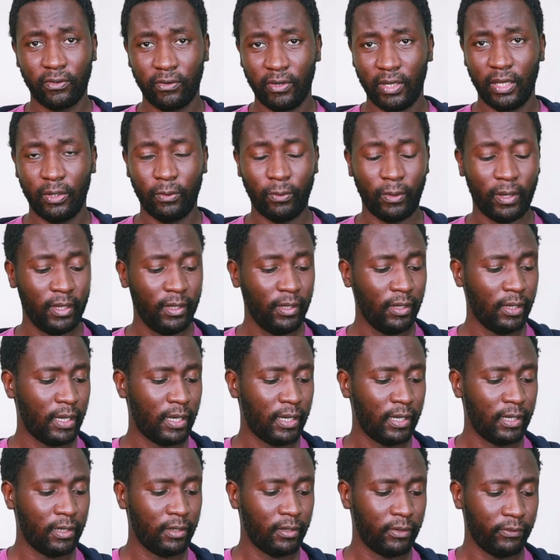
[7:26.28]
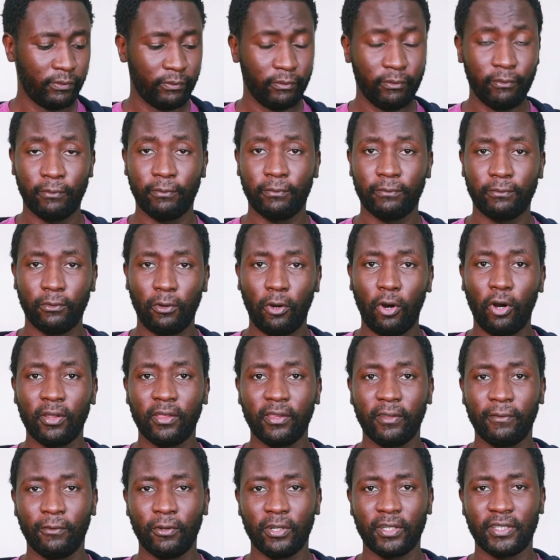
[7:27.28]
really well. All
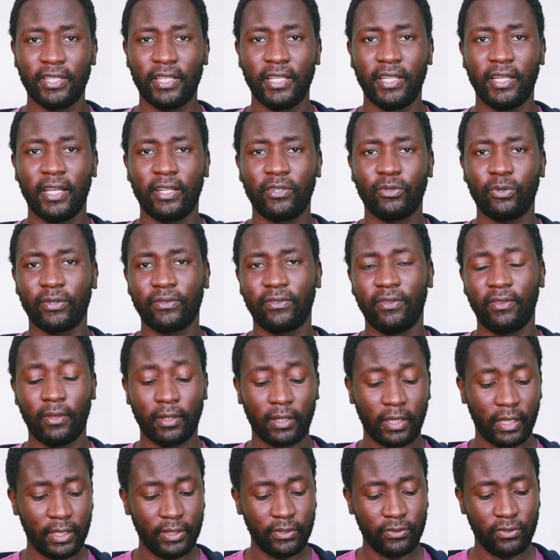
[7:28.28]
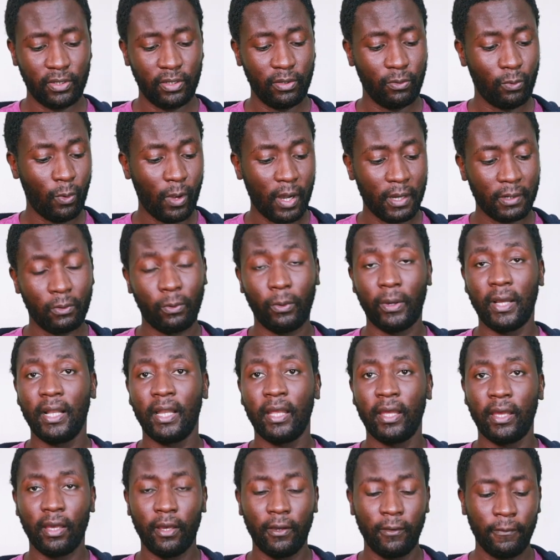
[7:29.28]
the VoLTE networks in the country work well
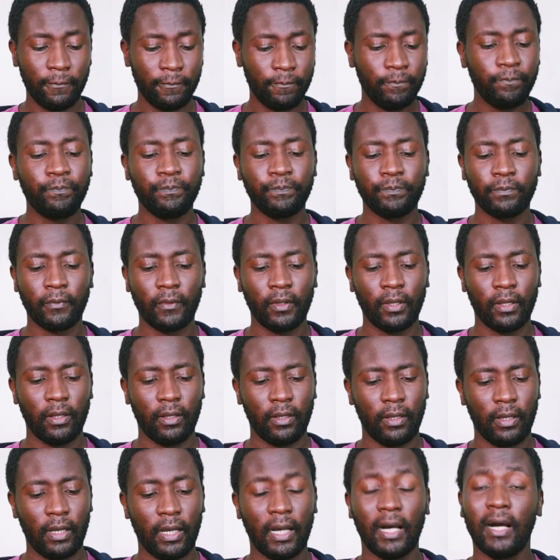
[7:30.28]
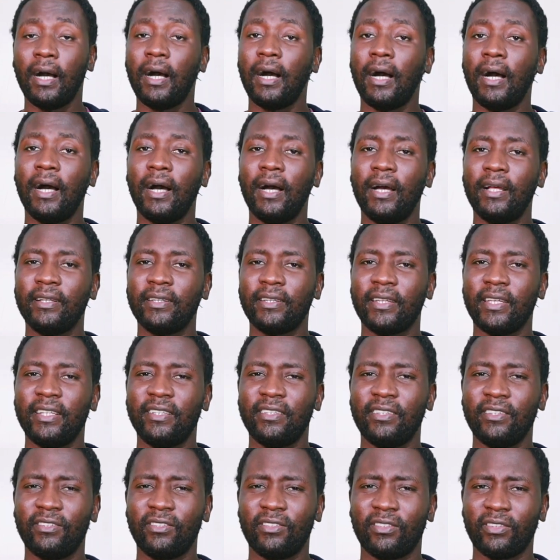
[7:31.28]
here. And
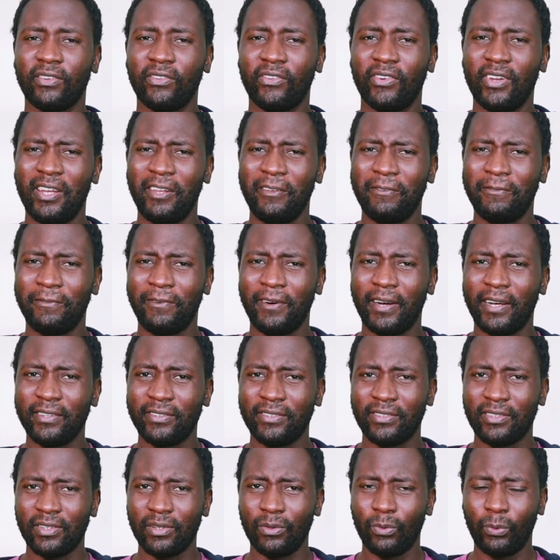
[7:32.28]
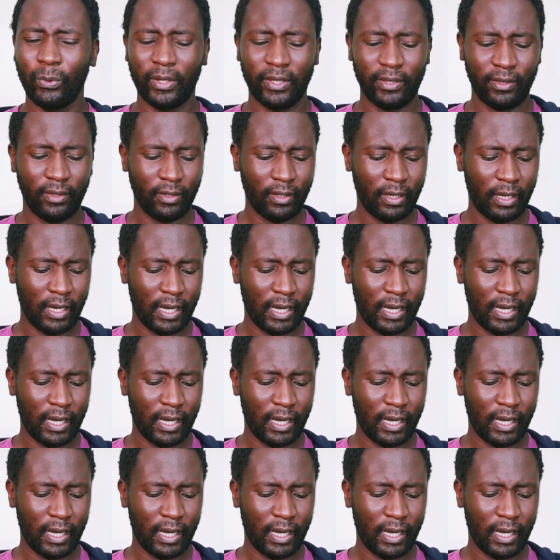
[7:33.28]
it is really fast with